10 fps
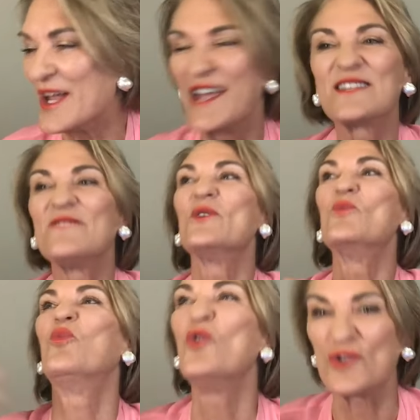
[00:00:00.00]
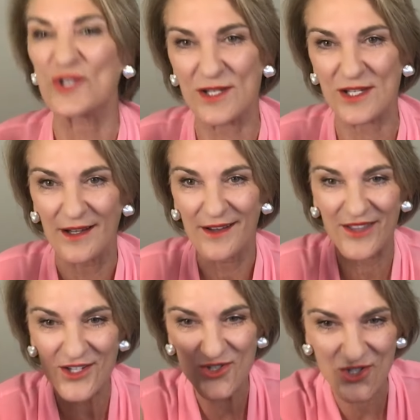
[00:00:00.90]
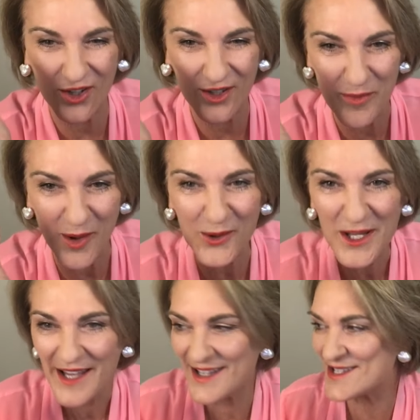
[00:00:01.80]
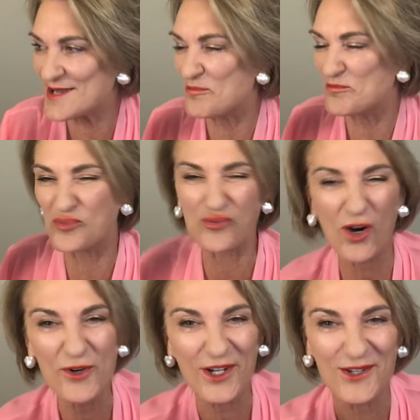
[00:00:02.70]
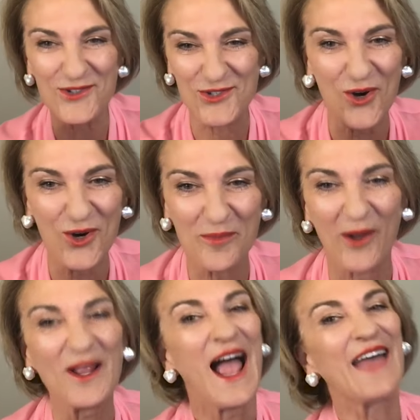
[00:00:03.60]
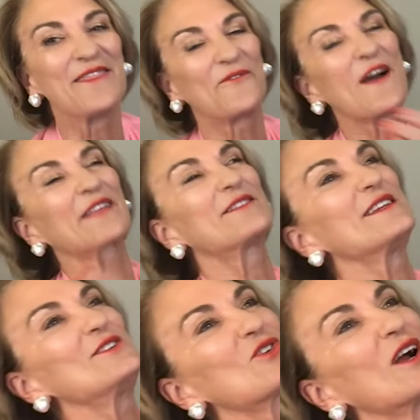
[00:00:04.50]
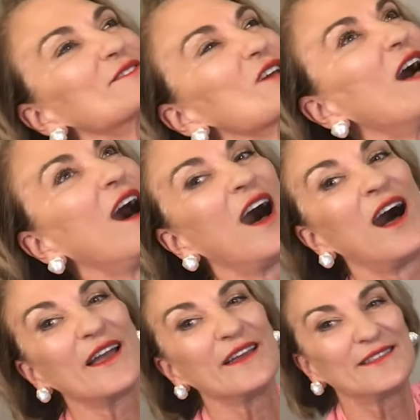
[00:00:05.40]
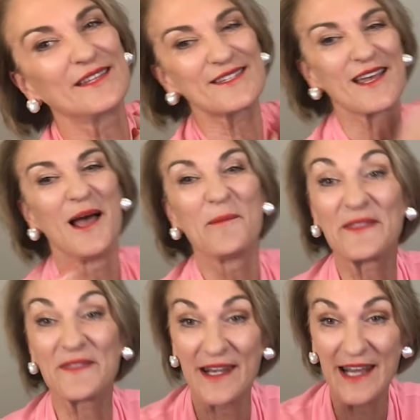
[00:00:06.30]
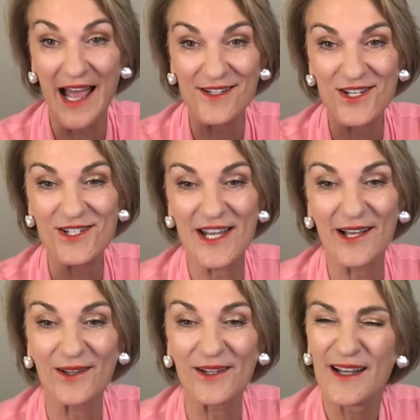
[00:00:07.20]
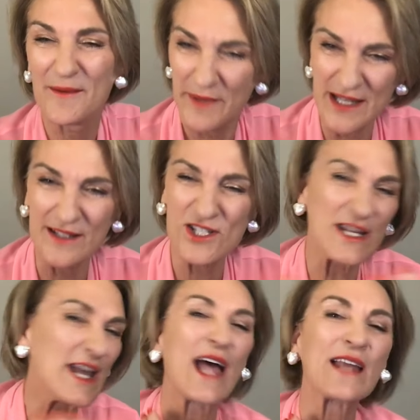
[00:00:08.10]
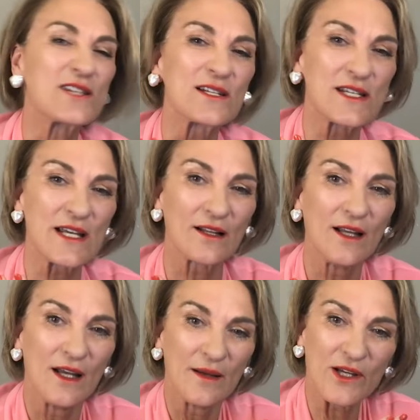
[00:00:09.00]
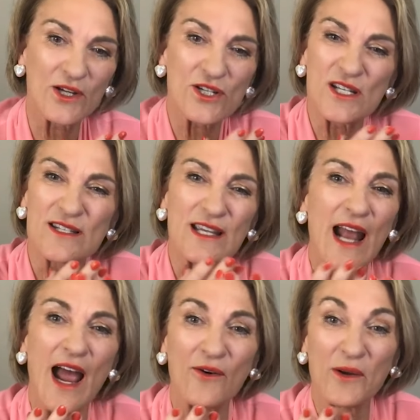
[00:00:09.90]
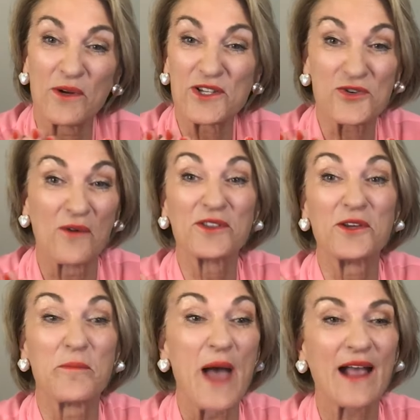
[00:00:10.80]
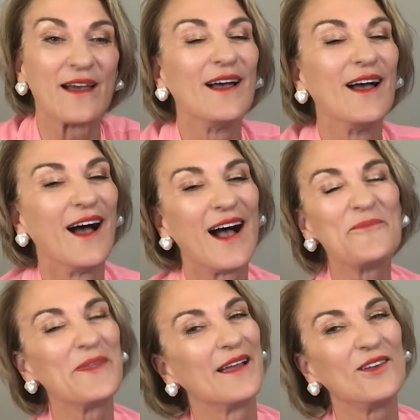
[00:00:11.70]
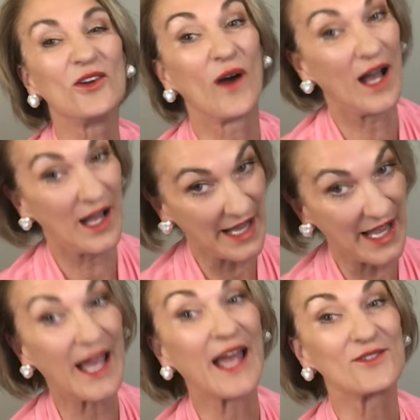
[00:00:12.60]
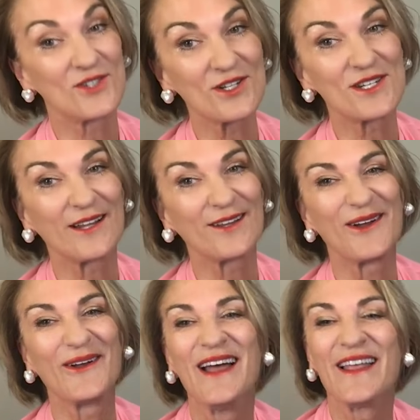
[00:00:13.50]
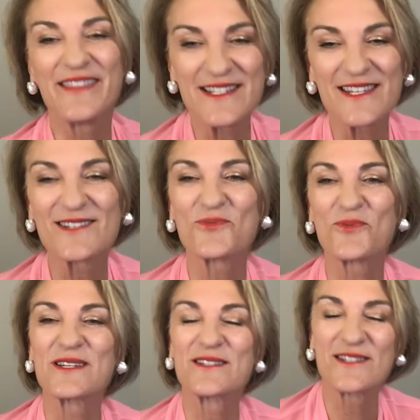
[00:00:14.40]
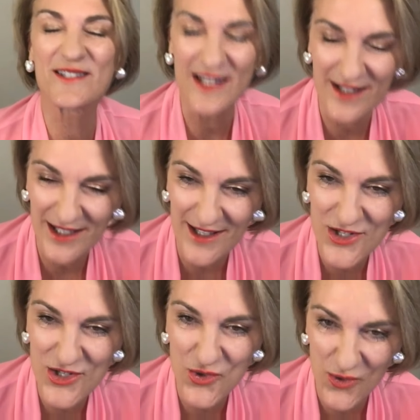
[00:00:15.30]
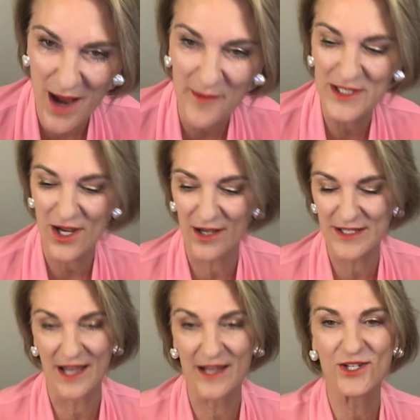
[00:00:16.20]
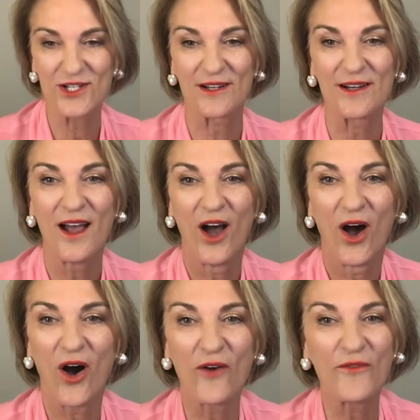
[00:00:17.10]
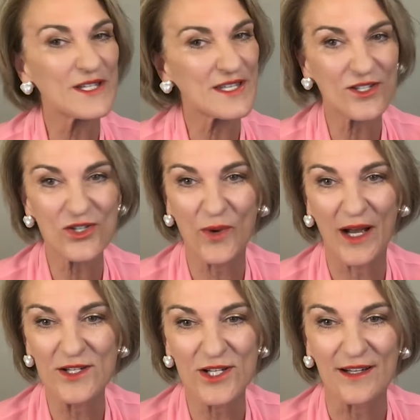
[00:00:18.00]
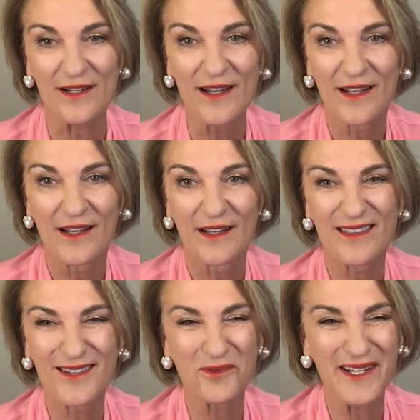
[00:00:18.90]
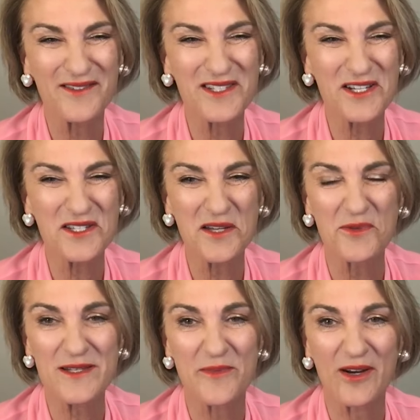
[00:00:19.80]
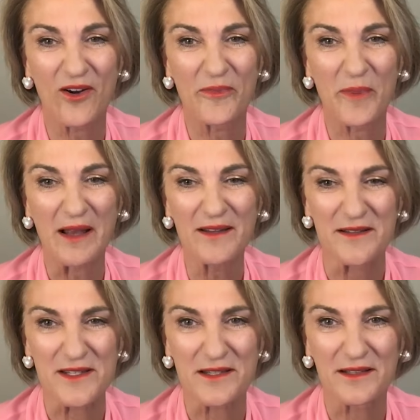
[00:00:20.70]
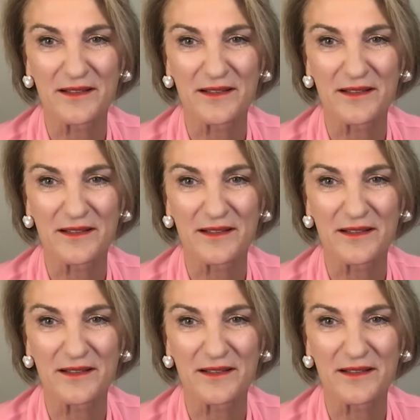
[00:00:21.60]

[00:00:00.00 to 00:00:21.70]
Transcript: It's even worse than dog bowl. It's a broken dog bowl. And the fact that he tried to hide this, but then he had to tell Megan, she had to tell, because she said, Harry, what's wrong with your back? Um, you know, I had to tell her. This is ridiculous dramatization of a situation that it just, he was a bit off balance.